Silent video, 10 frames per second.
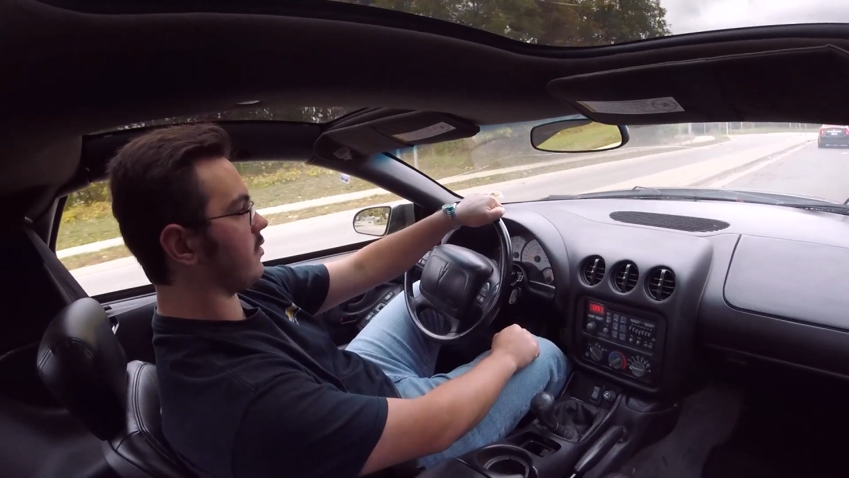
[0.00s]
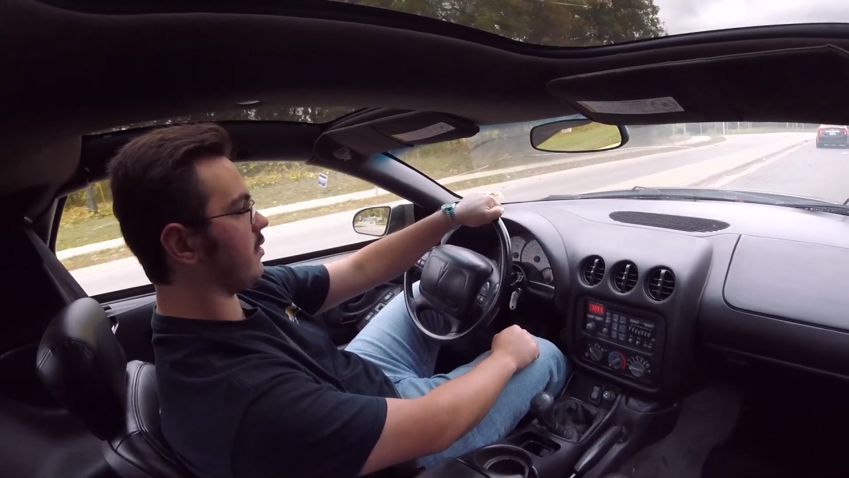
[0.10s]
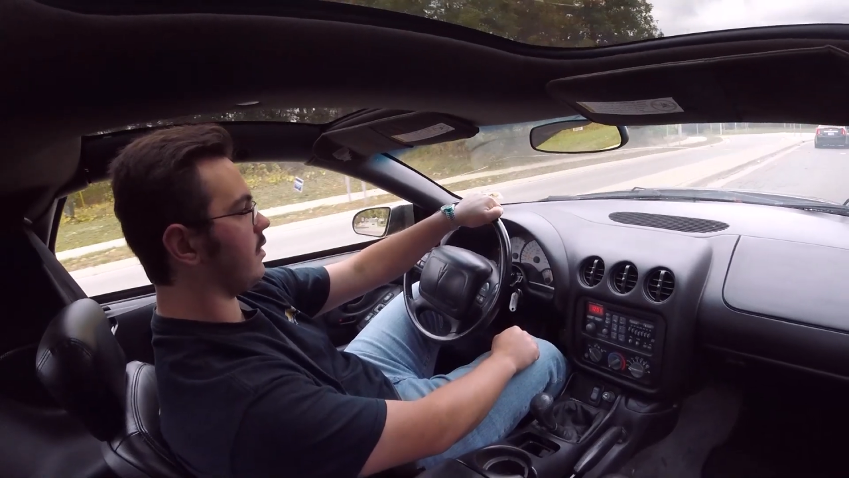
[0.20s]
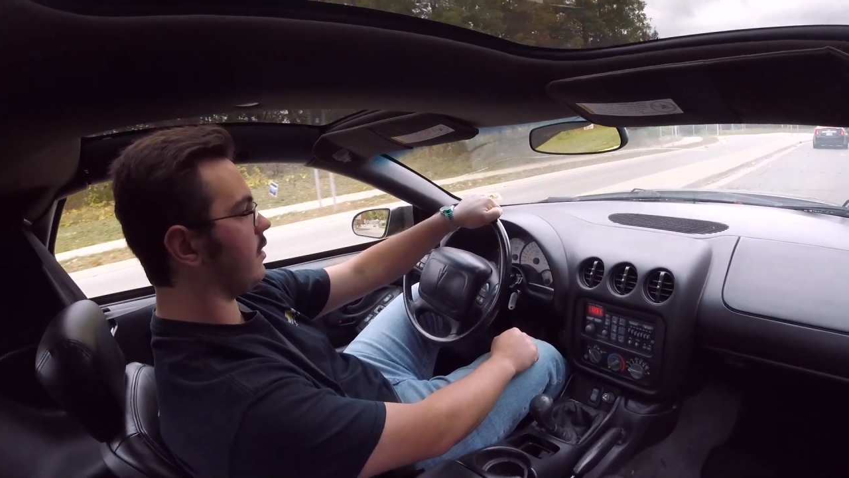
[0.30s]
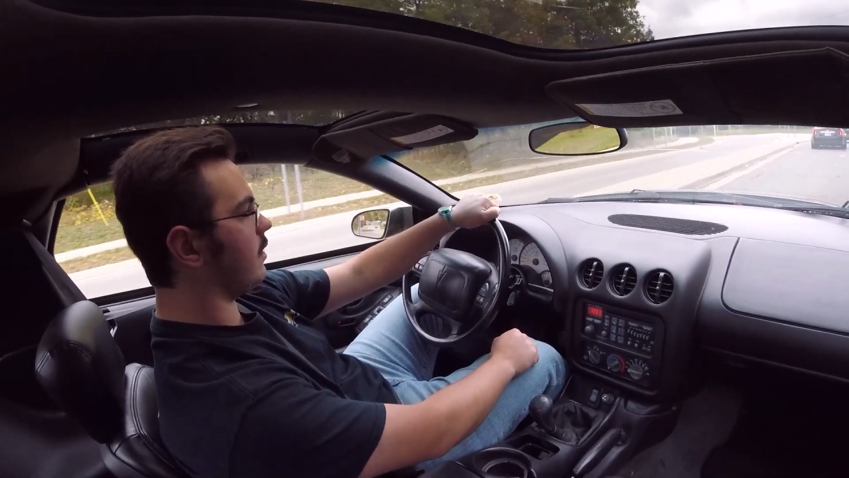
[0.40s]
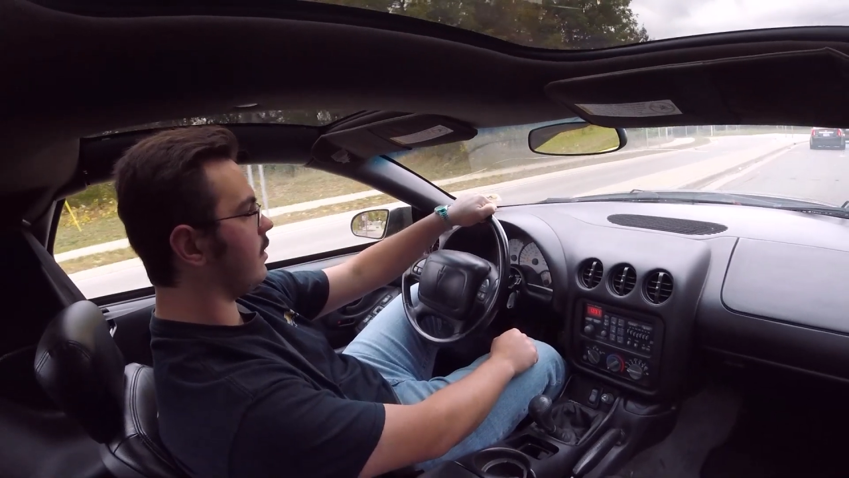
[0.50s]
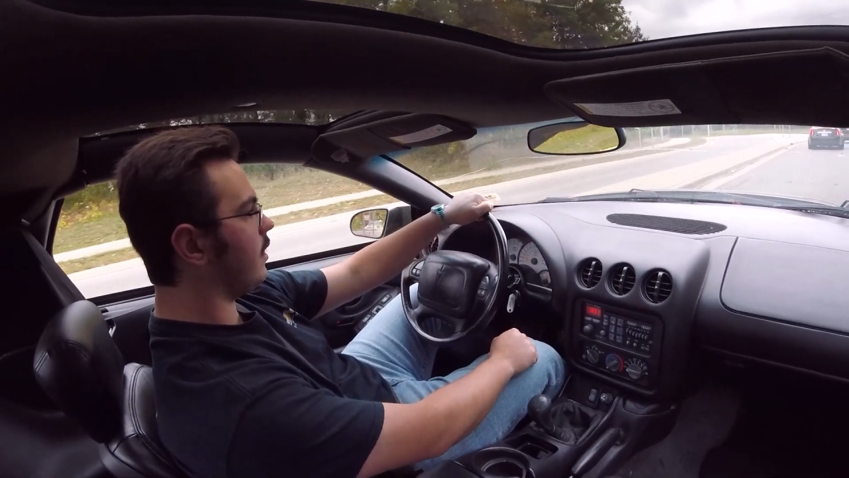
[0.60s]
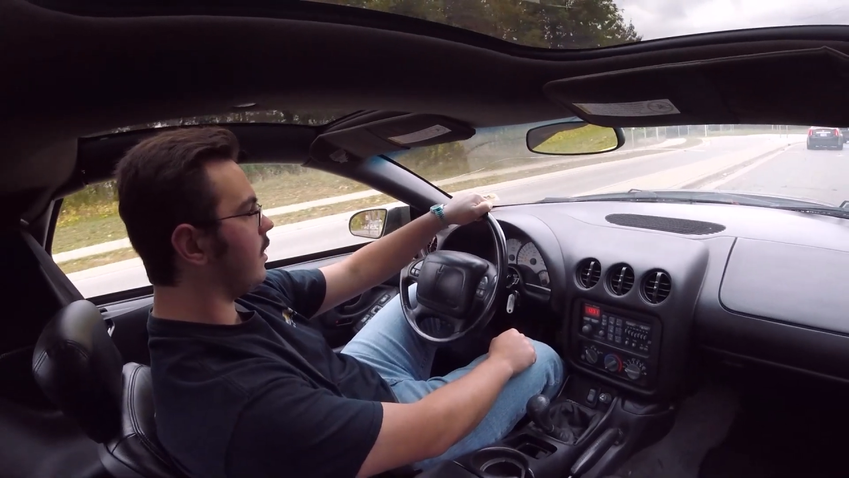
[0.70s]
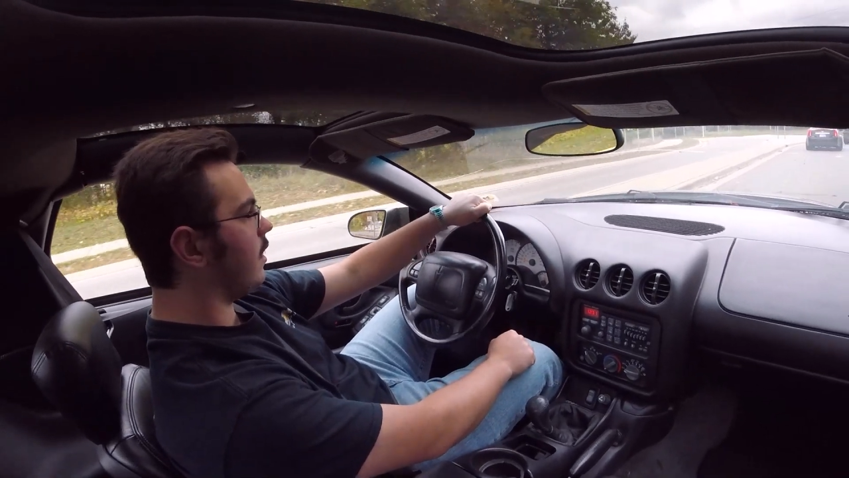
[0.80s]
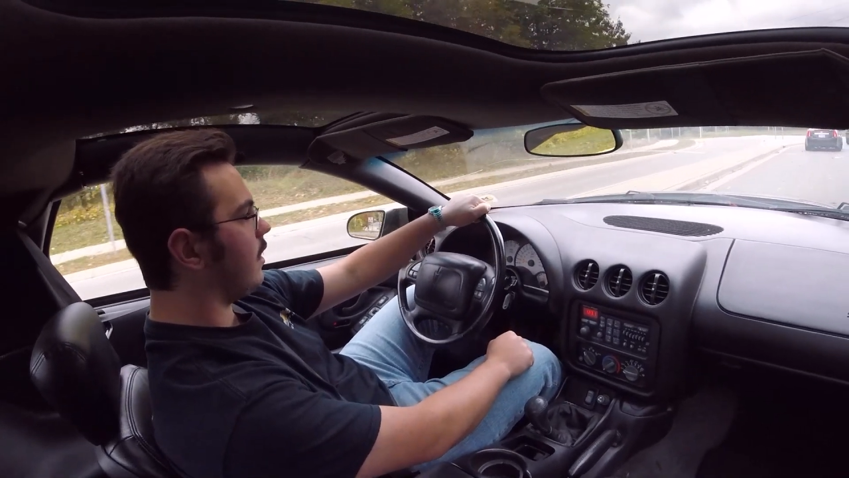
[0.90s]

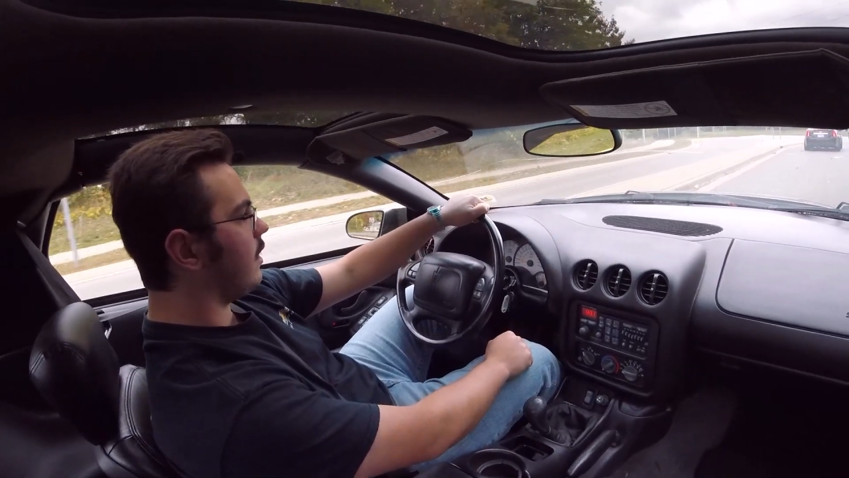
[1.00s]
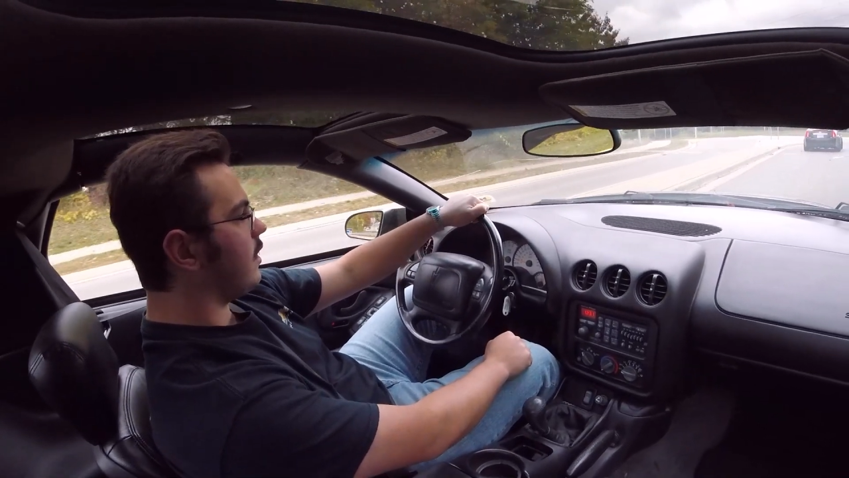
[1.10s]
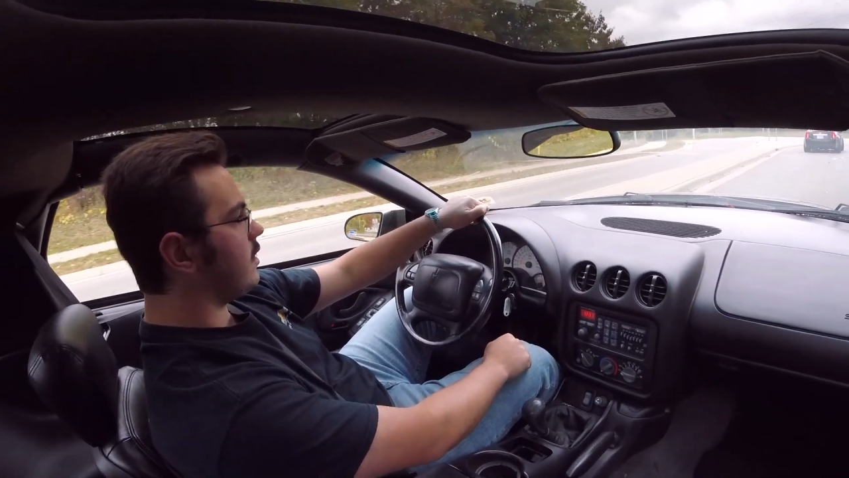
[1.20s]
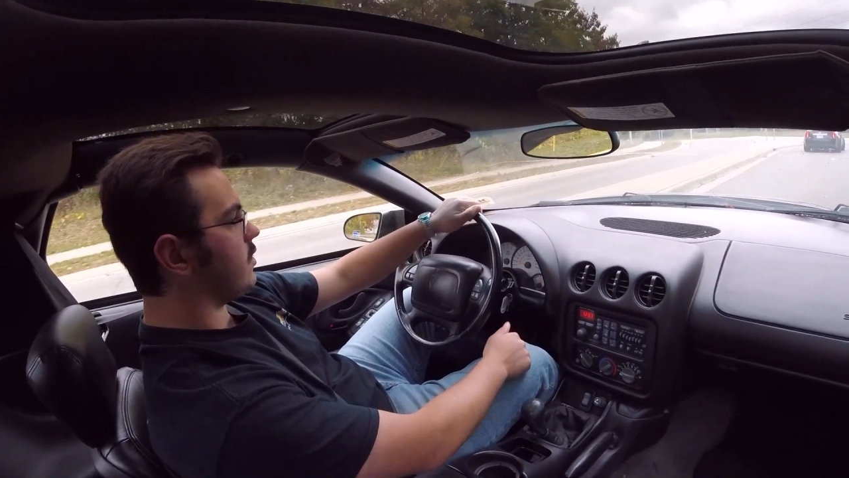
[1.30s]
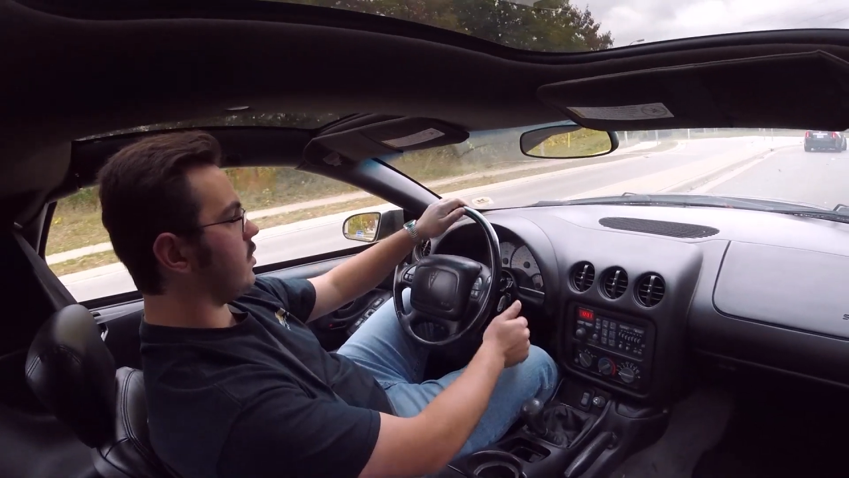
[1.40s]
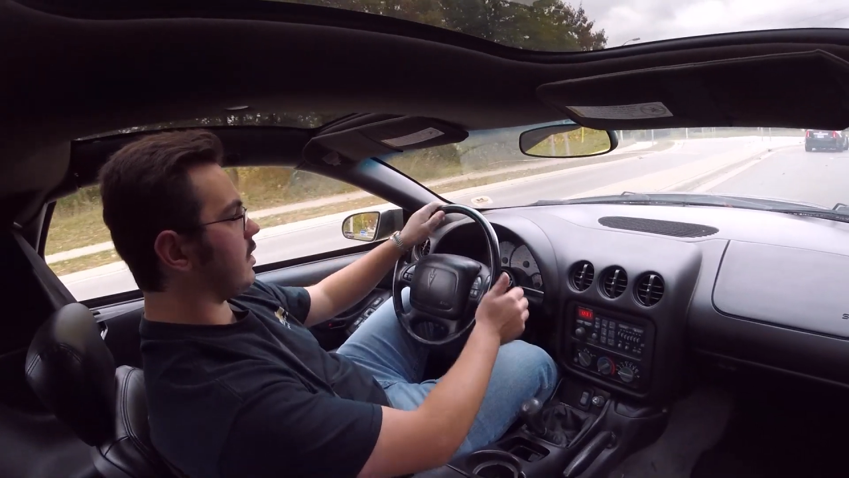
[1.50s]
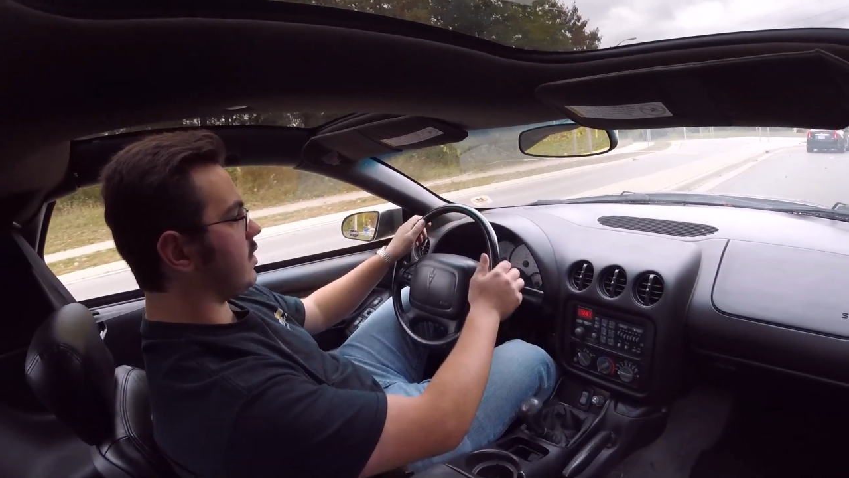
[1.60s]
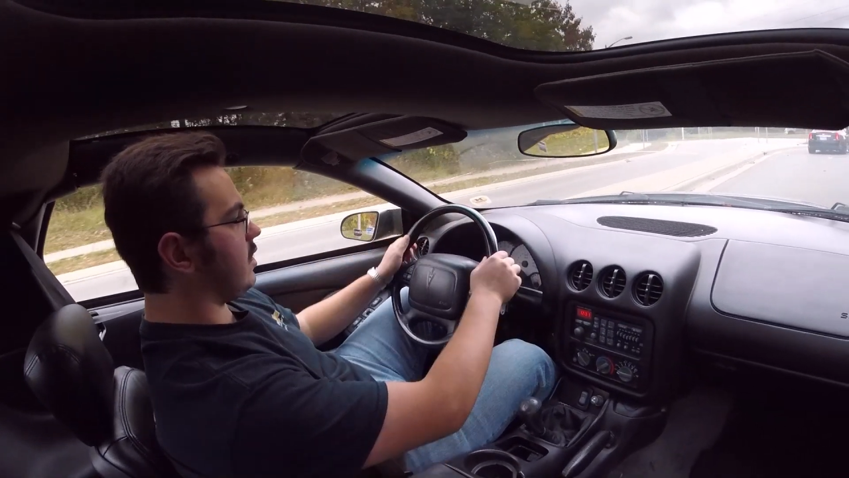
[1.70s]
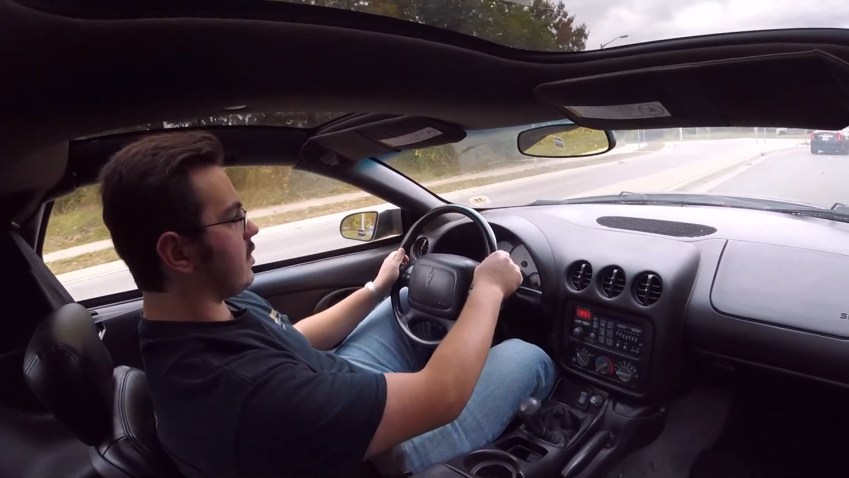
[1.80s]
So you can see the